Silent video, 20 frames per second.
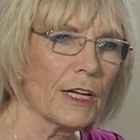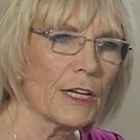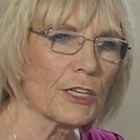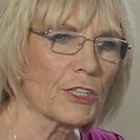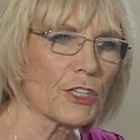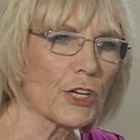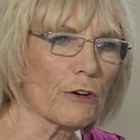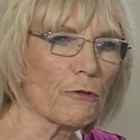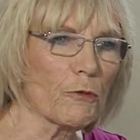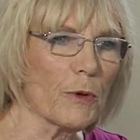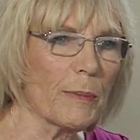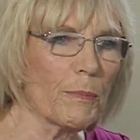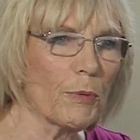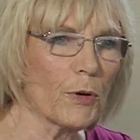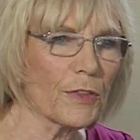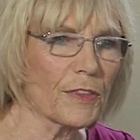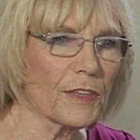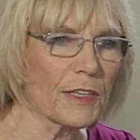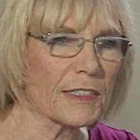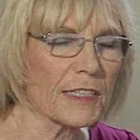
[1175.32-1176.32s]
So if we
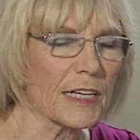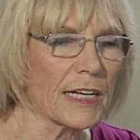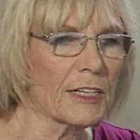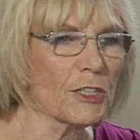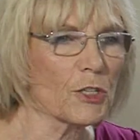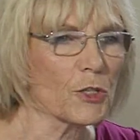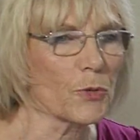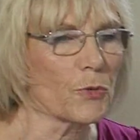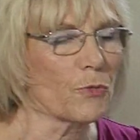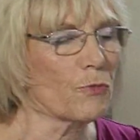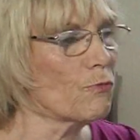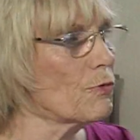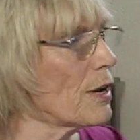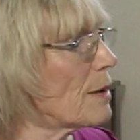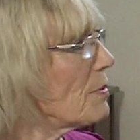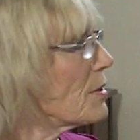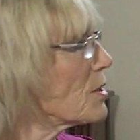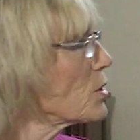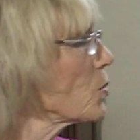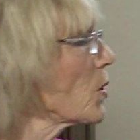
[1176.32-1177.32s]
put this into
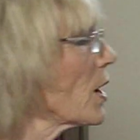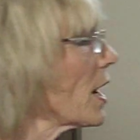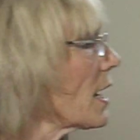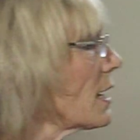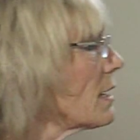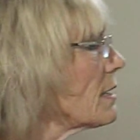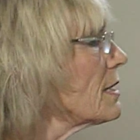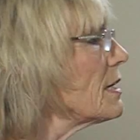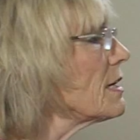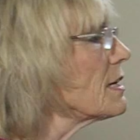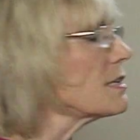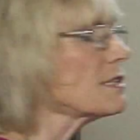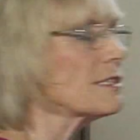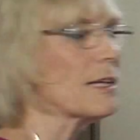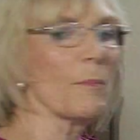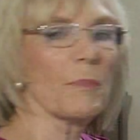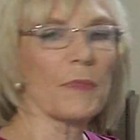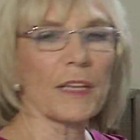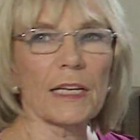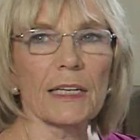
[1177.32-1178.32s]
repertoire,
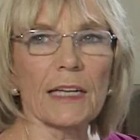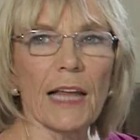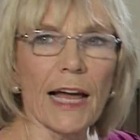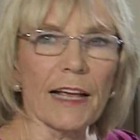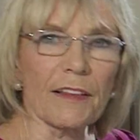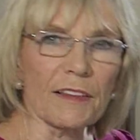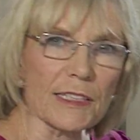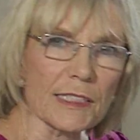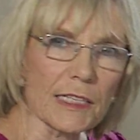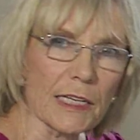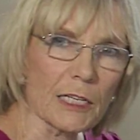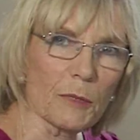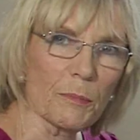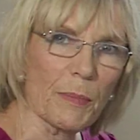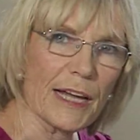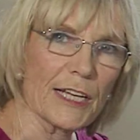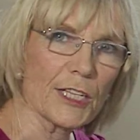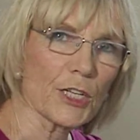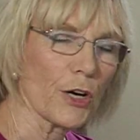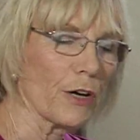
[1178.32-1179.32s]
something like this little
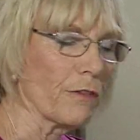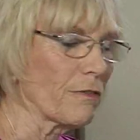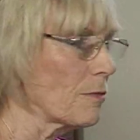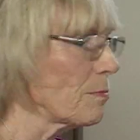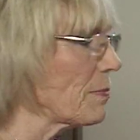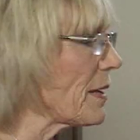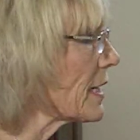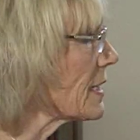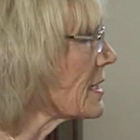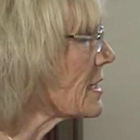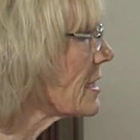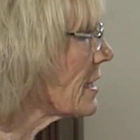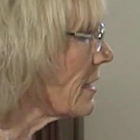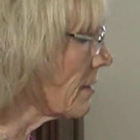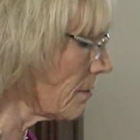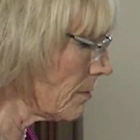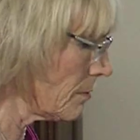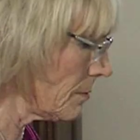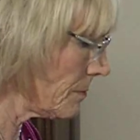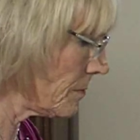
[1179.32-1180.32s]
Beethoven
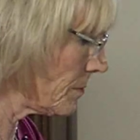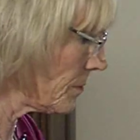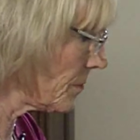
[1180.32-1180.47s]
bagatelle,